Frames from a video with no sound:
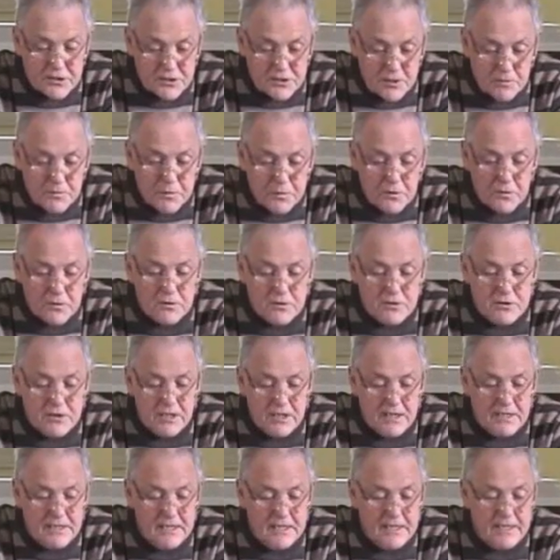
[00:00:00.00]
simple,
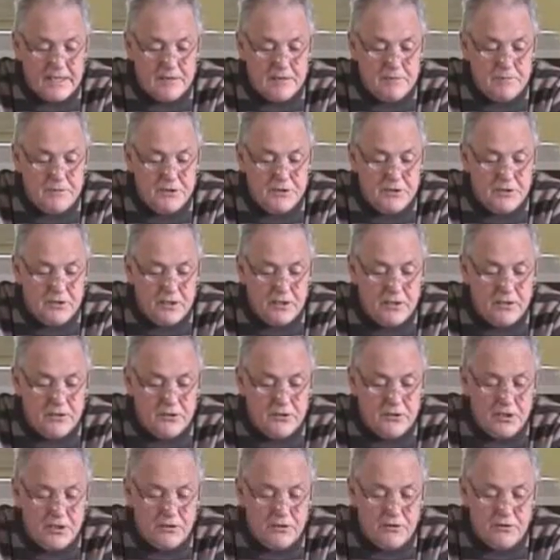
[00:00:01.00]
childlike and
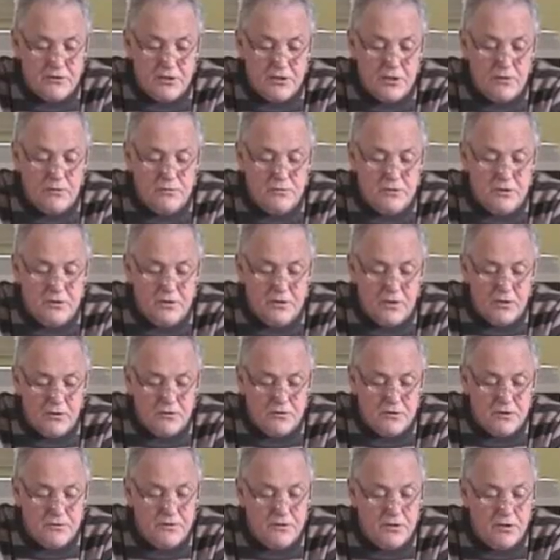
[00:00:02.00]
mysterious secret known to
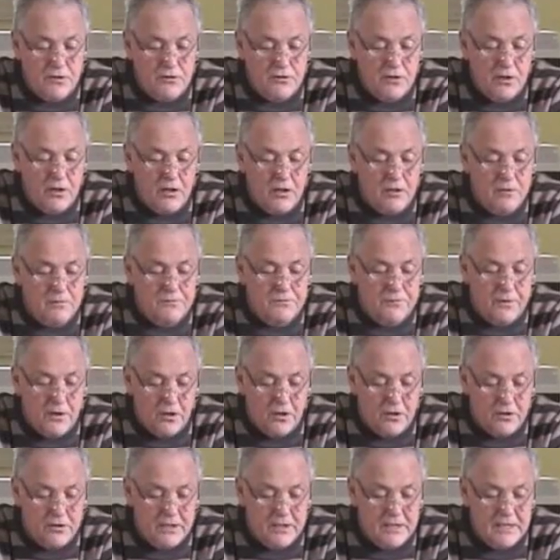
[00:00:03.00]
those of the uncarved
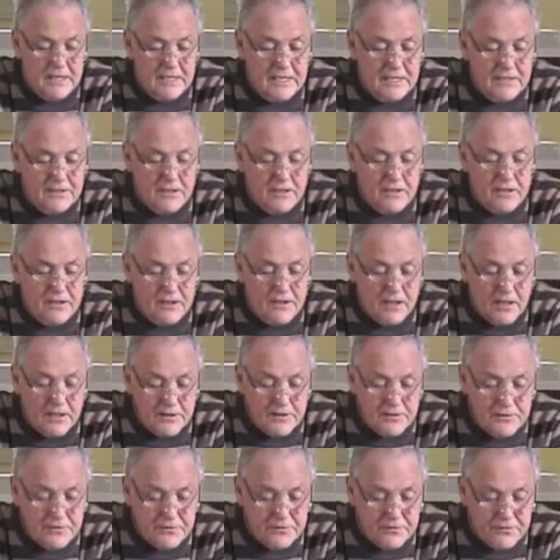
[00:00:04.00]
blood, that
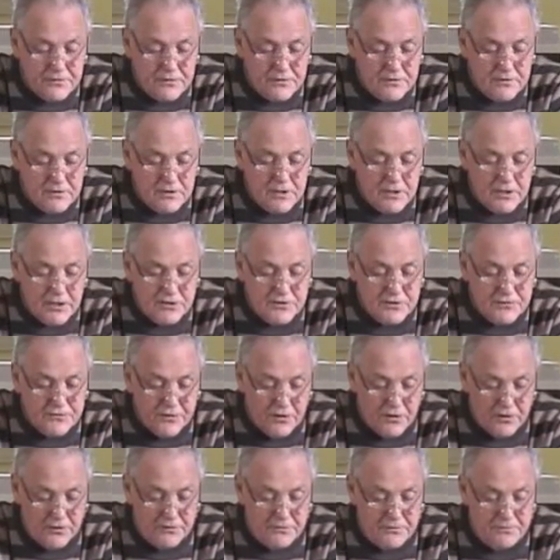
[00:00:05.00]
life is
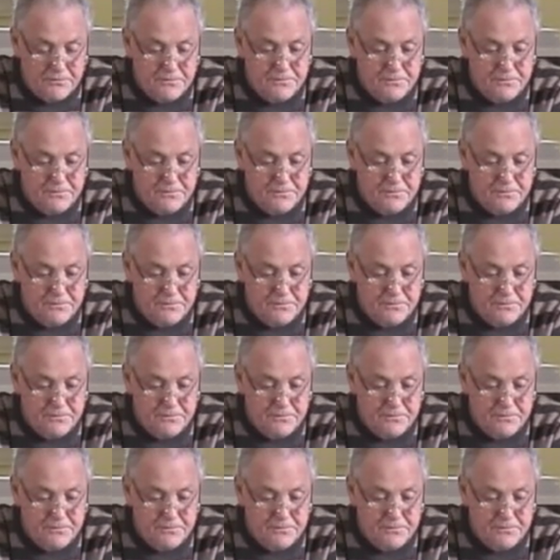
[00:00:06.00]
fun.